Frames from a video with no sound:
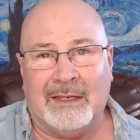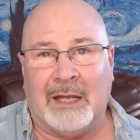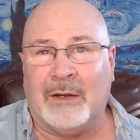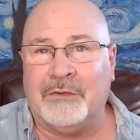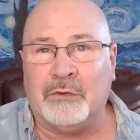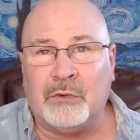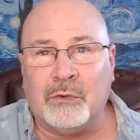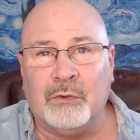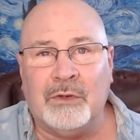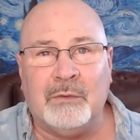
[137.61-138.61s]
Now, if you
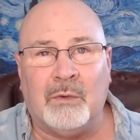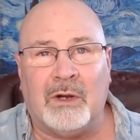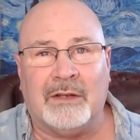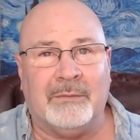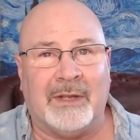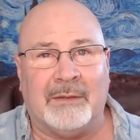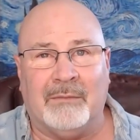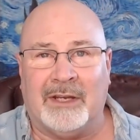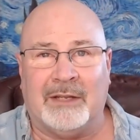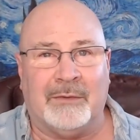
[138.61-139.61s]
truly want to make
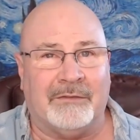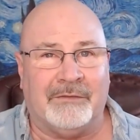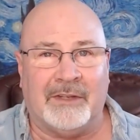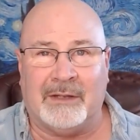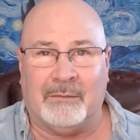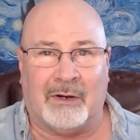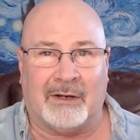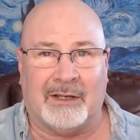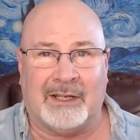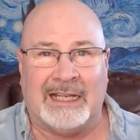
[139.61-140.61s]
money with affiliate
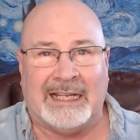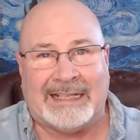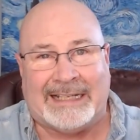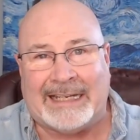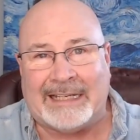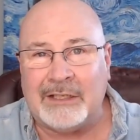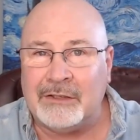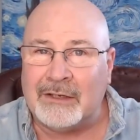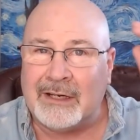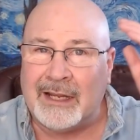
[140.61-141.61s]
marketing, get
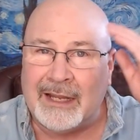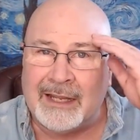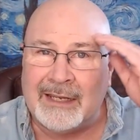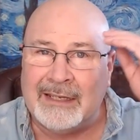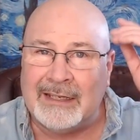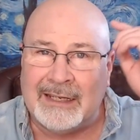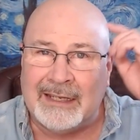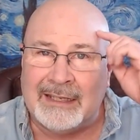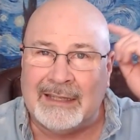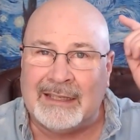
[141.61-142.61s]
your head
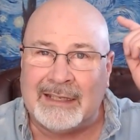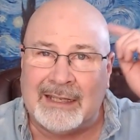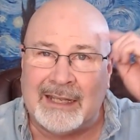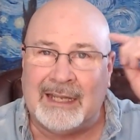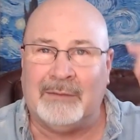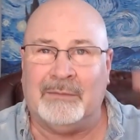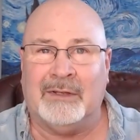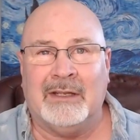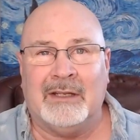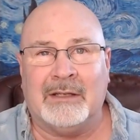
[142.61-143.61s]
in the game,
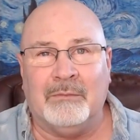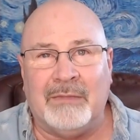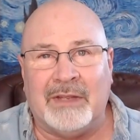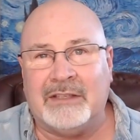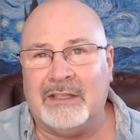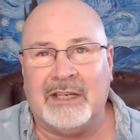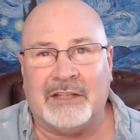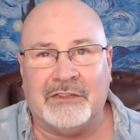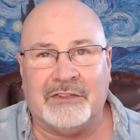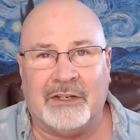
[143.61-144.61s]
commit to the
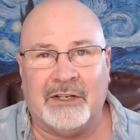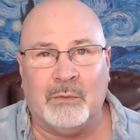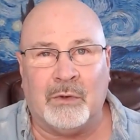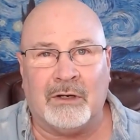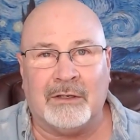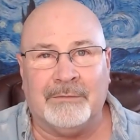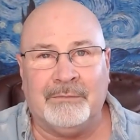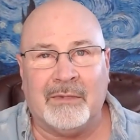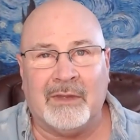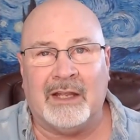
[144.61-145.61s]
necessary work,
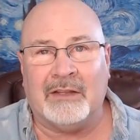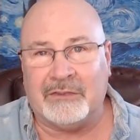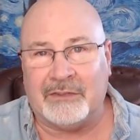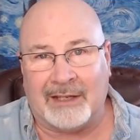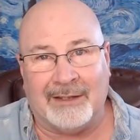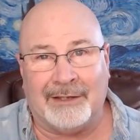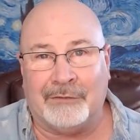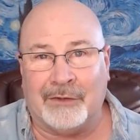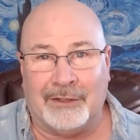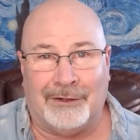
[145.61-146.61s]
and settle in
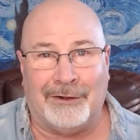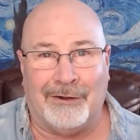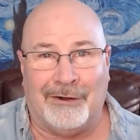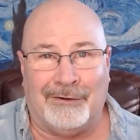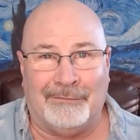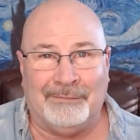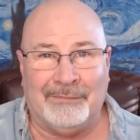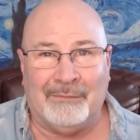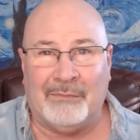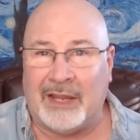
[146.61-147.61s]
for the long haul.
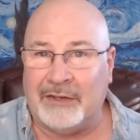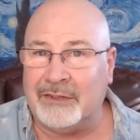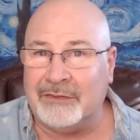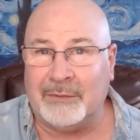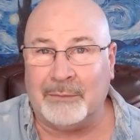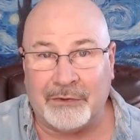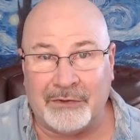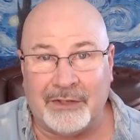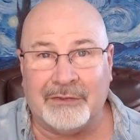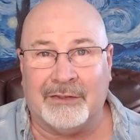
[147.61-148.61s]
Patience and
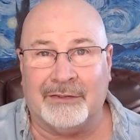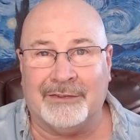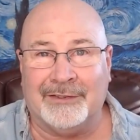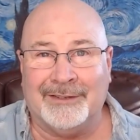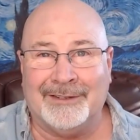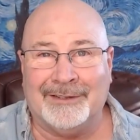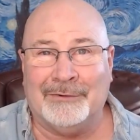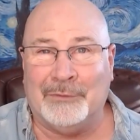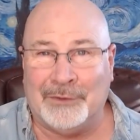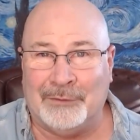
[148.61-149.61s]
persistence
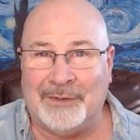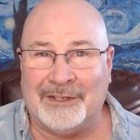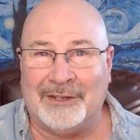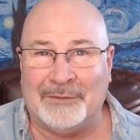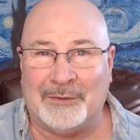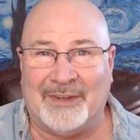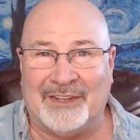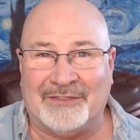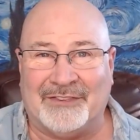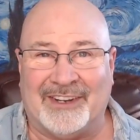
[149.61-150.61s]
will become your
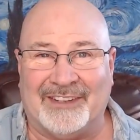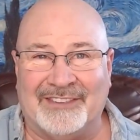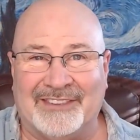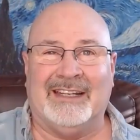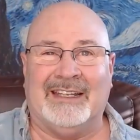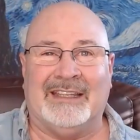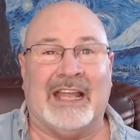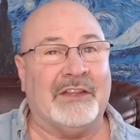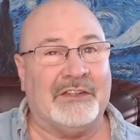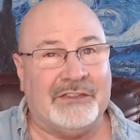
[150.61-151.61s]
best friends.
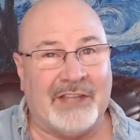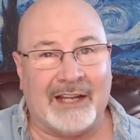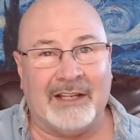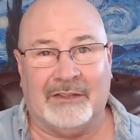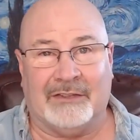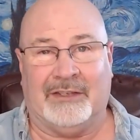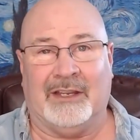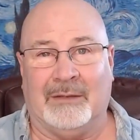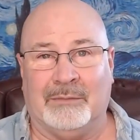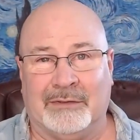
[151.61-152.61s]
Now, the second
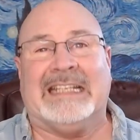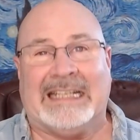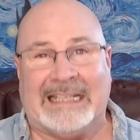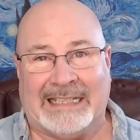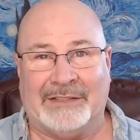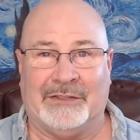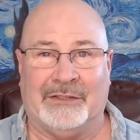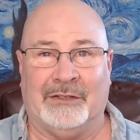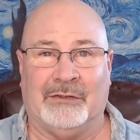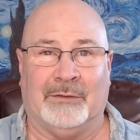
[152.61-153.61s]
step is
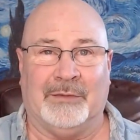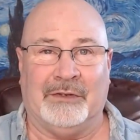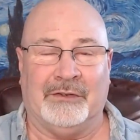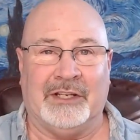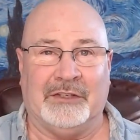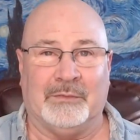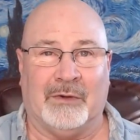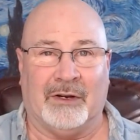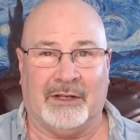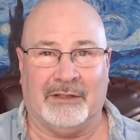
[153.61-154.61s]
to determine your niche
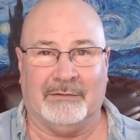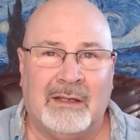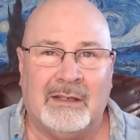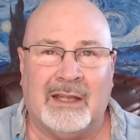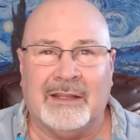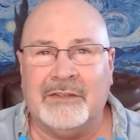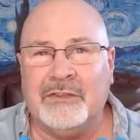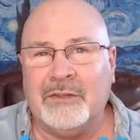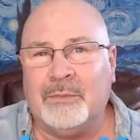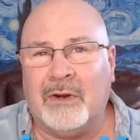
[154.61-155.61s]
market. Now, this
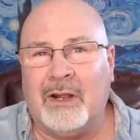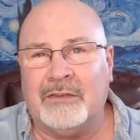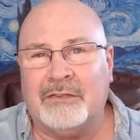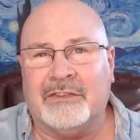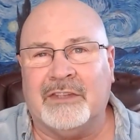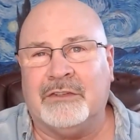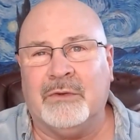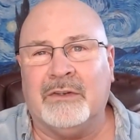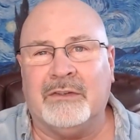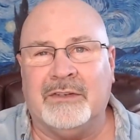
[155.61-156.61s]
is a process that
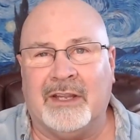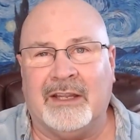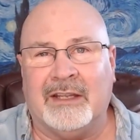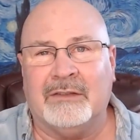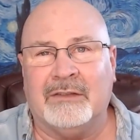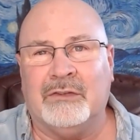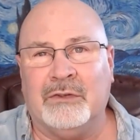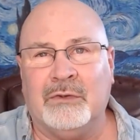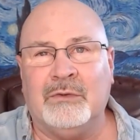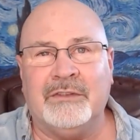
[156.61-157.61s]
you undertake
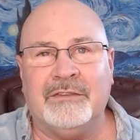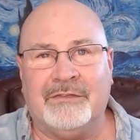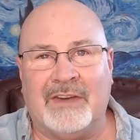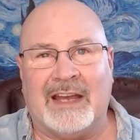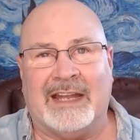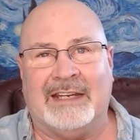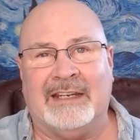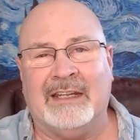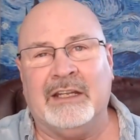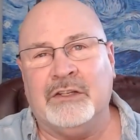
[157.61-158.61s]
to
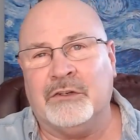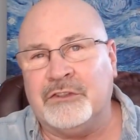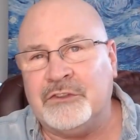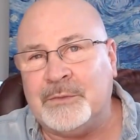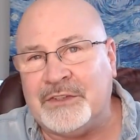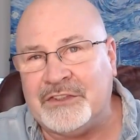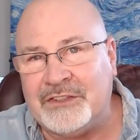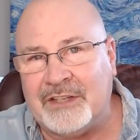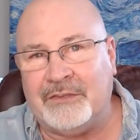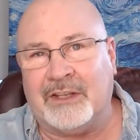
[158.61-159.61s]
define your
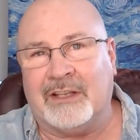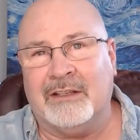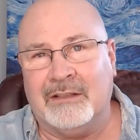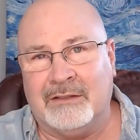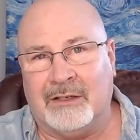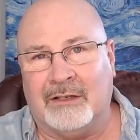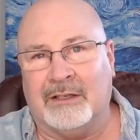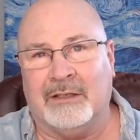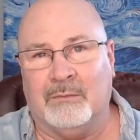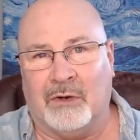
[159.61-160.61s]
specific
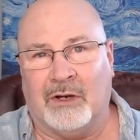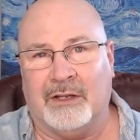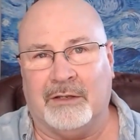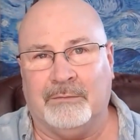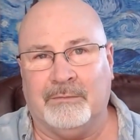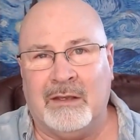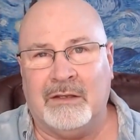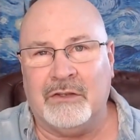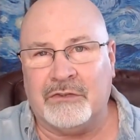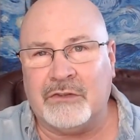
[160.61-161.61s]
target market.
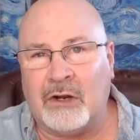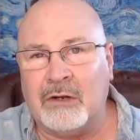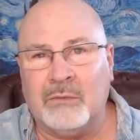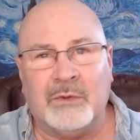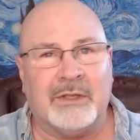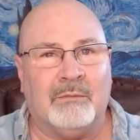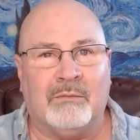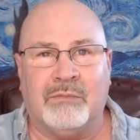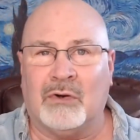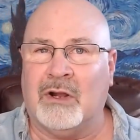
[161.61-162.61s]
You start with a
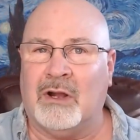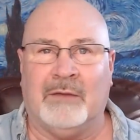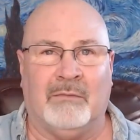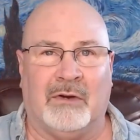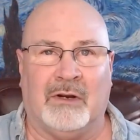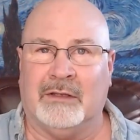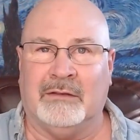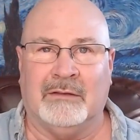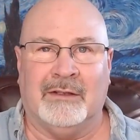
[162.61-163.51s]
broad market.